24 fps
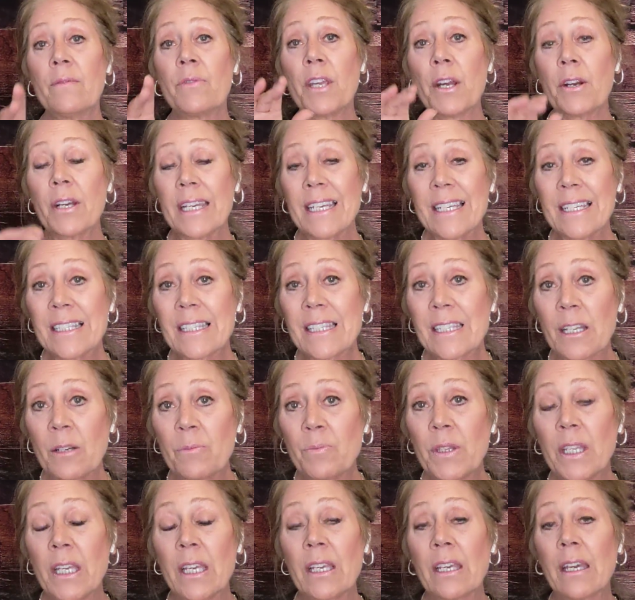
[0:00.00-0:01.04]
There is
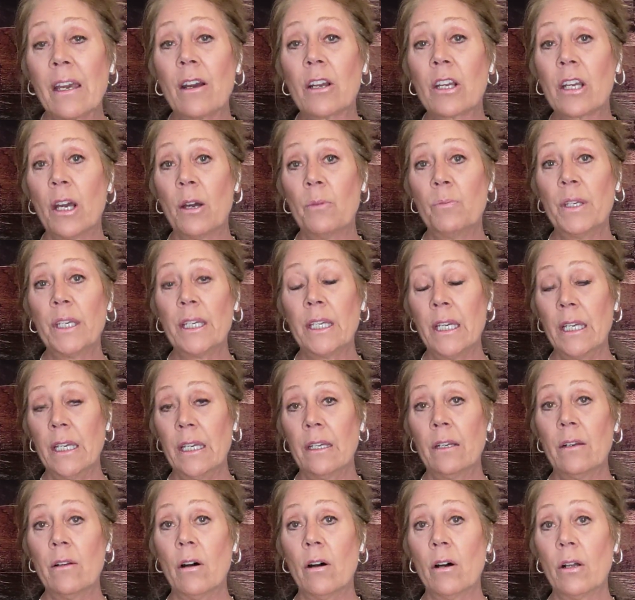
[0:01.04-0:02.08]
something coming
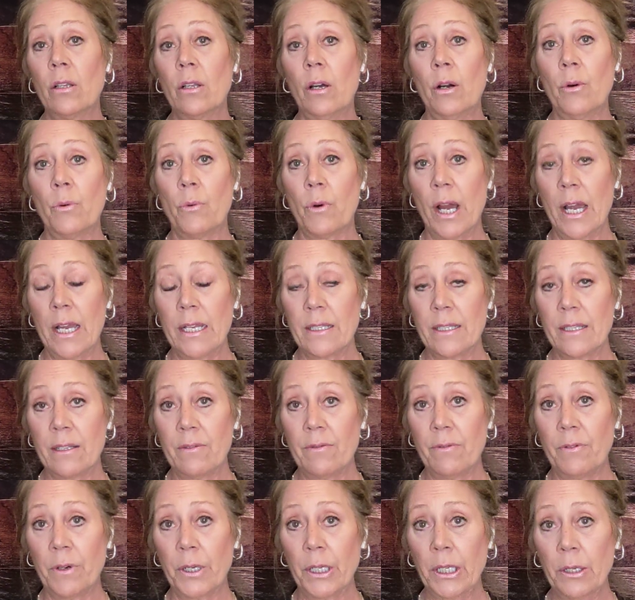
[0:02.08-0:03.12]
in on the horizon
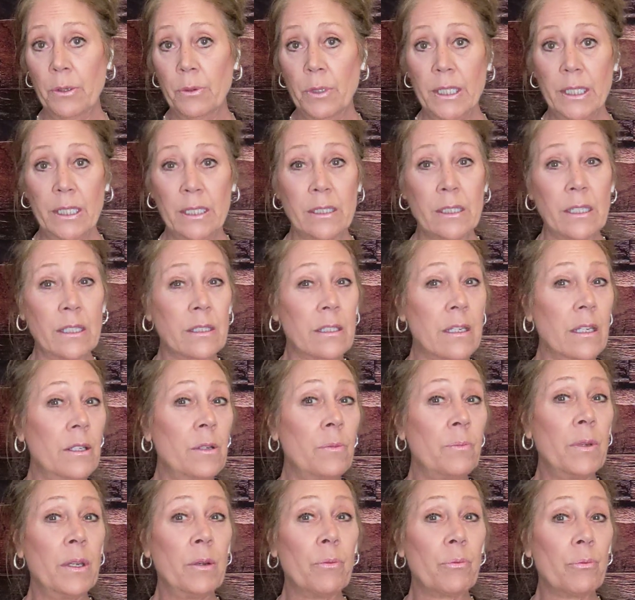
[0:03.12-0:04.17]
for you, and this is going to
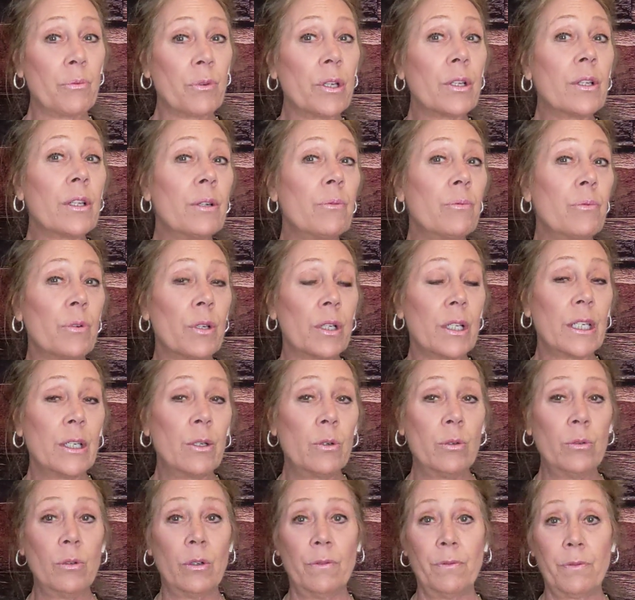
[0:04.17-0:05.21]
be really, really
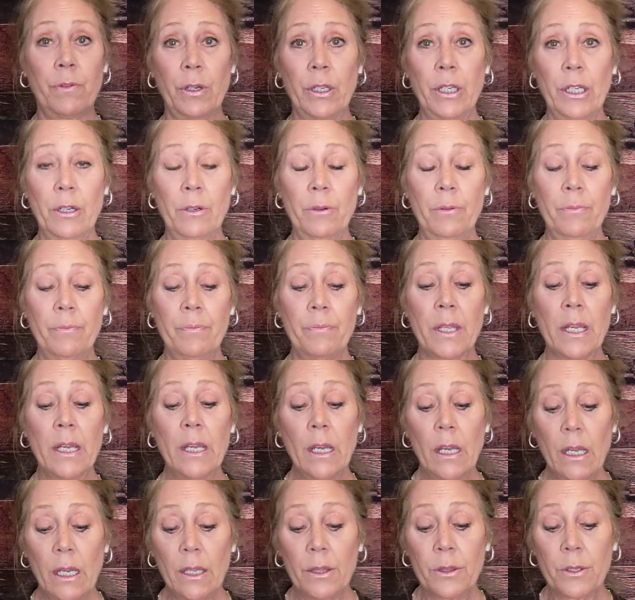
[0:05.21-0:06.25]
cool for you.
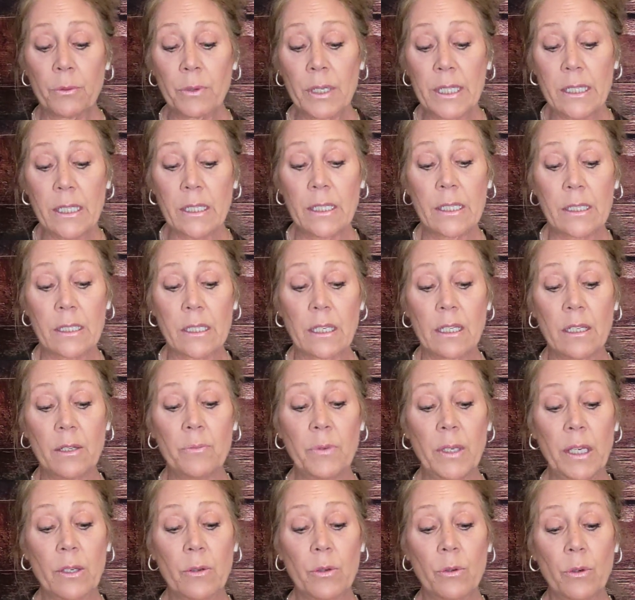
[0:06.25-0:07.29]
The reason it's going to
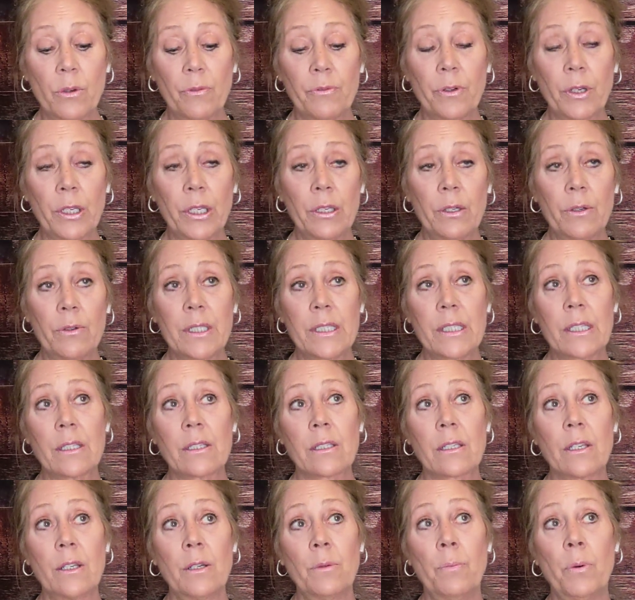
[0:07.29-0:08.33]
be cool for you is
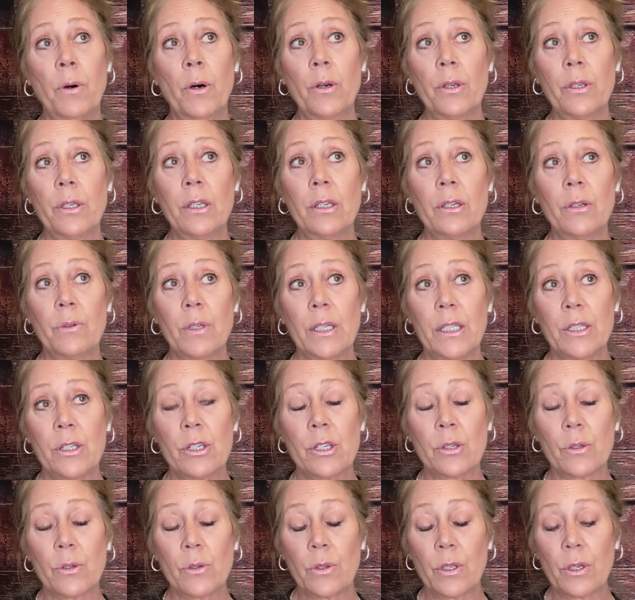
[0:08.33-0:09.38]
it's going to pull you
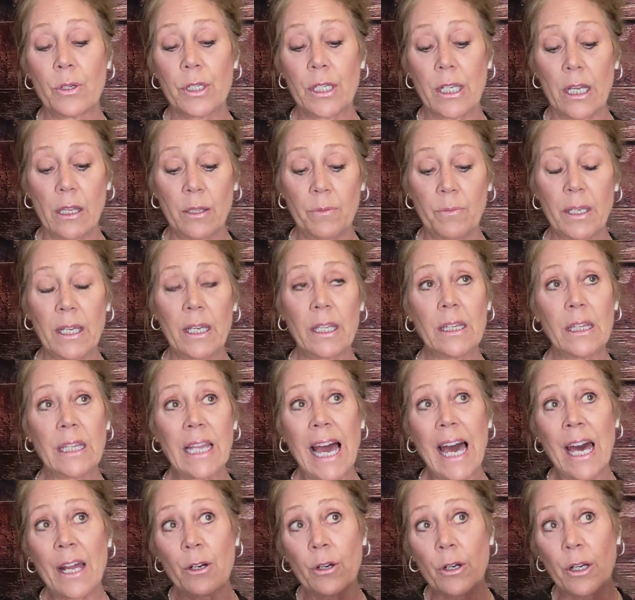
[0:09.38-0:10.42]
into, they're telling me, a
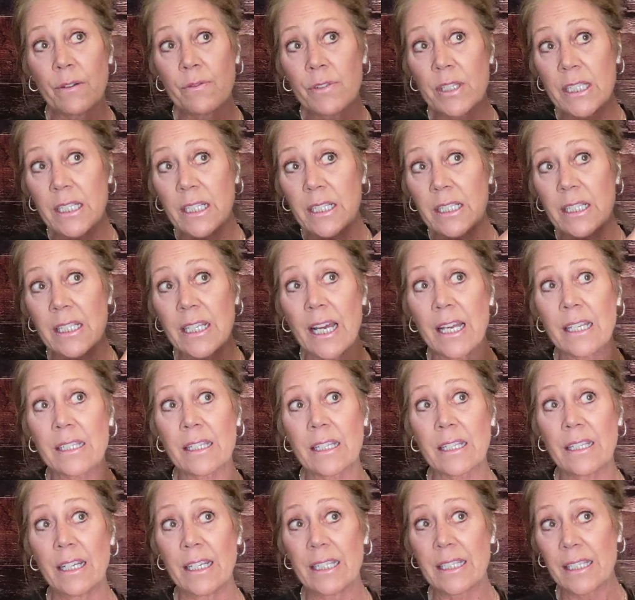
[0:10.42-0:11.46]
ladder of
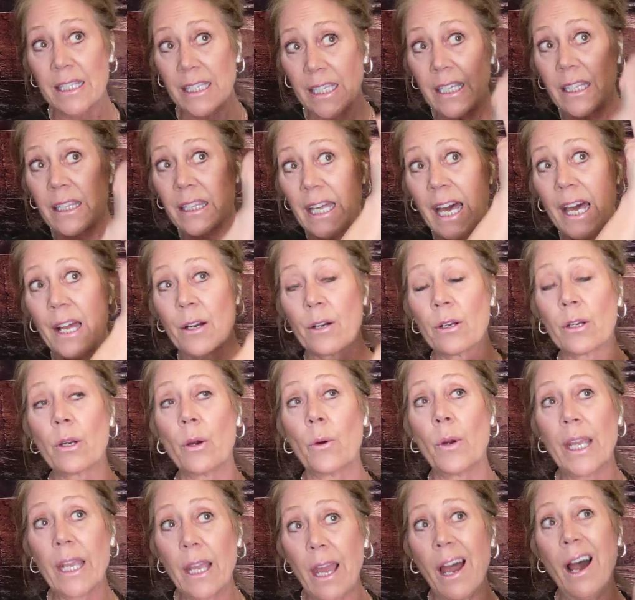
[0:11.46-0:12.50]
success. And I see a ladder
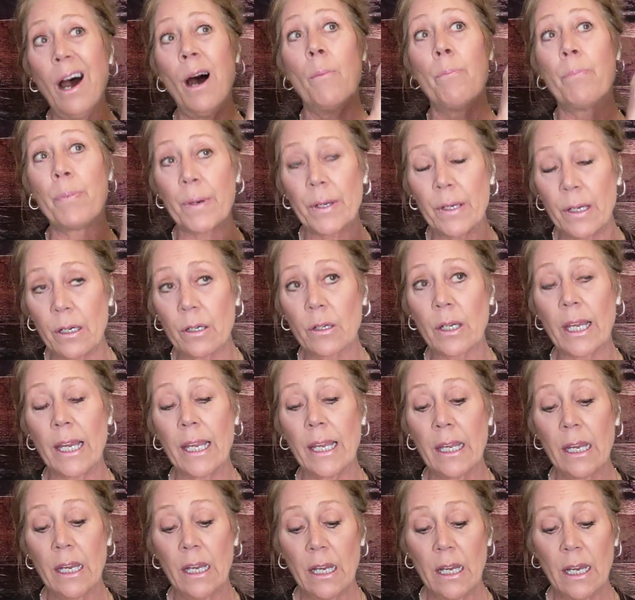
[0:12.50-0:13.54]
going up,
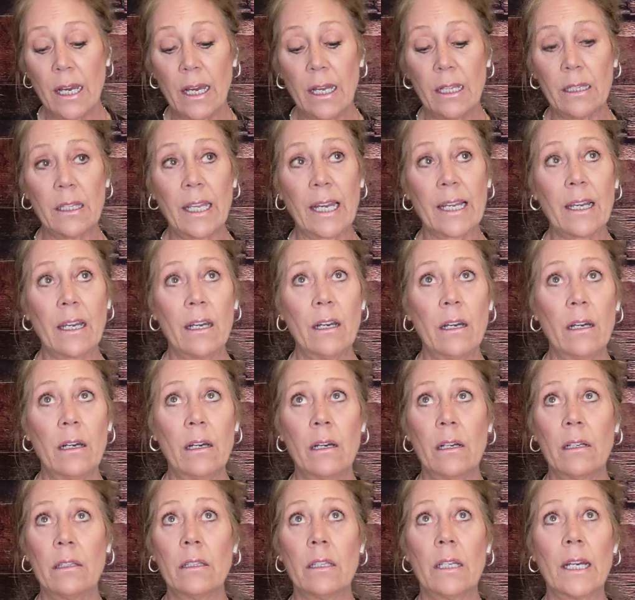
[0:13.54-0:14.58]
okay, uh, like
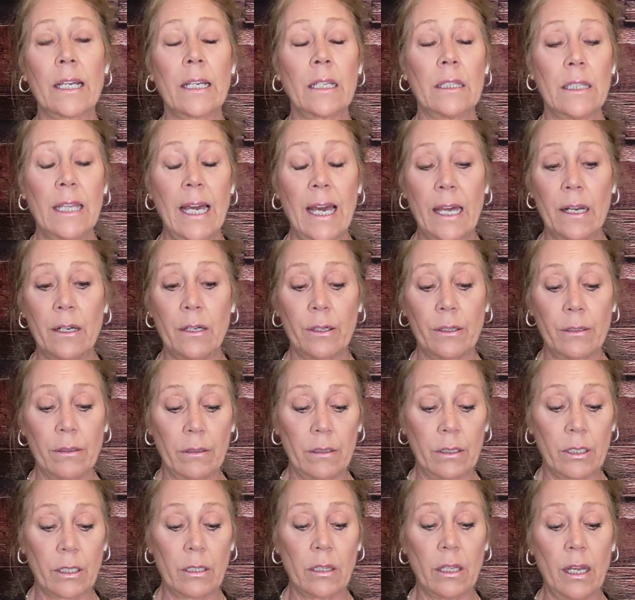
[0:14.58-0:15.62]
a like a ladder
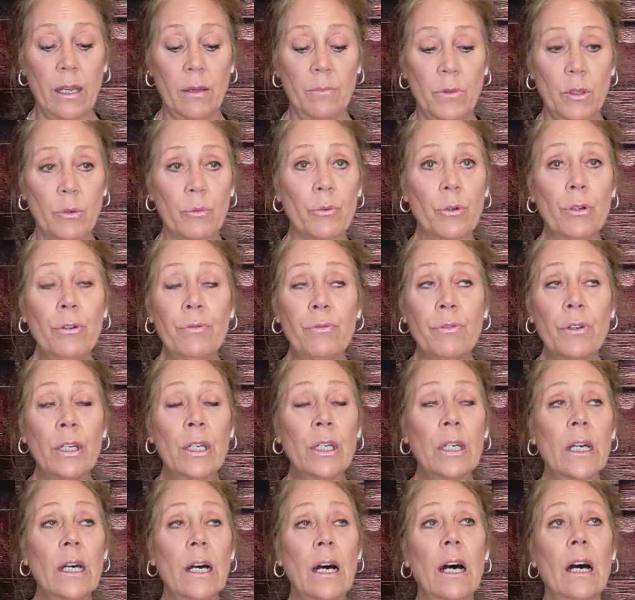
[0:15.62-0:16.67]
to climb the roof.
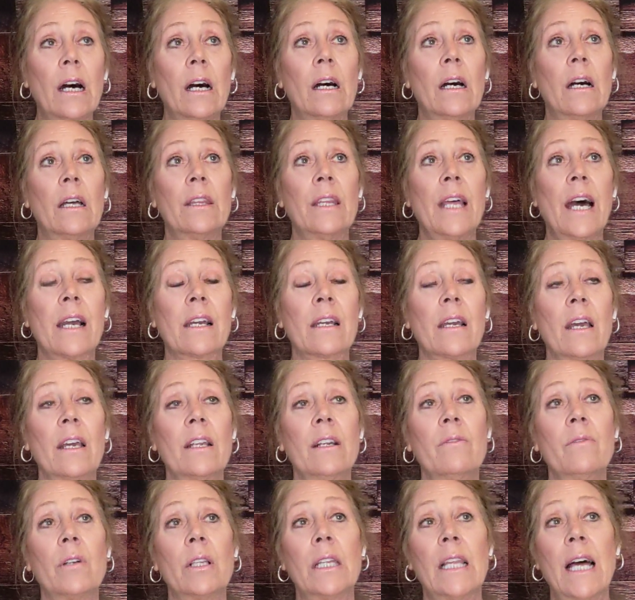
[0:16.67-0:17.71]
Uh, that
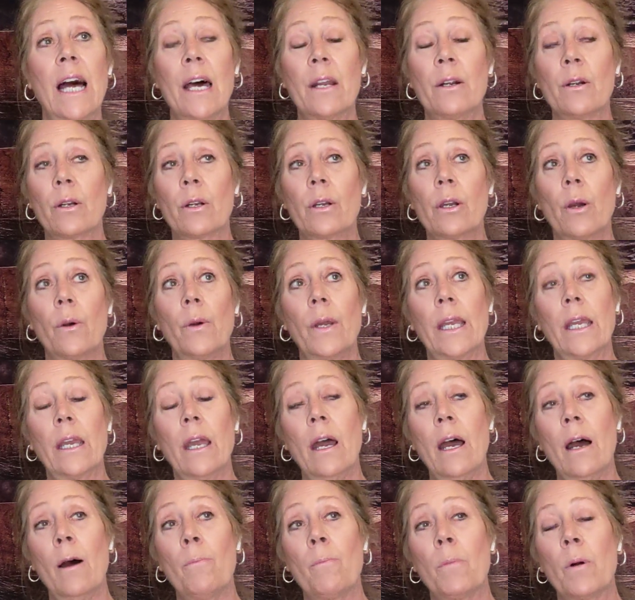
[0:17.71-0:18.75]
kind of a ladder going
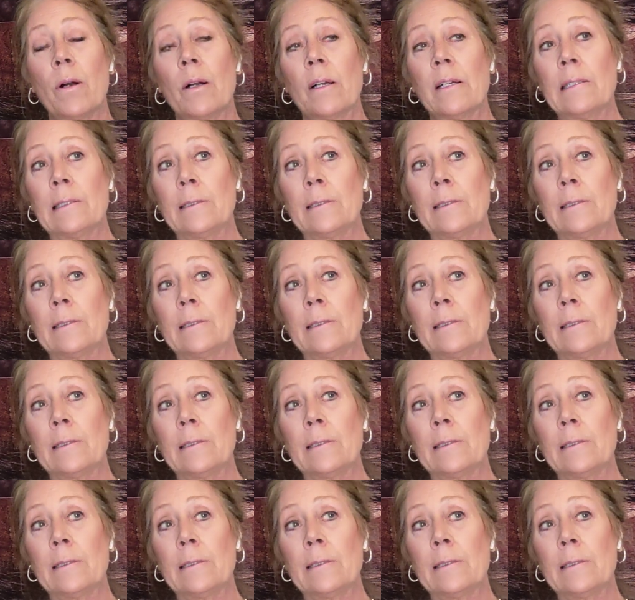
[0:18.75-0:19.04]
up.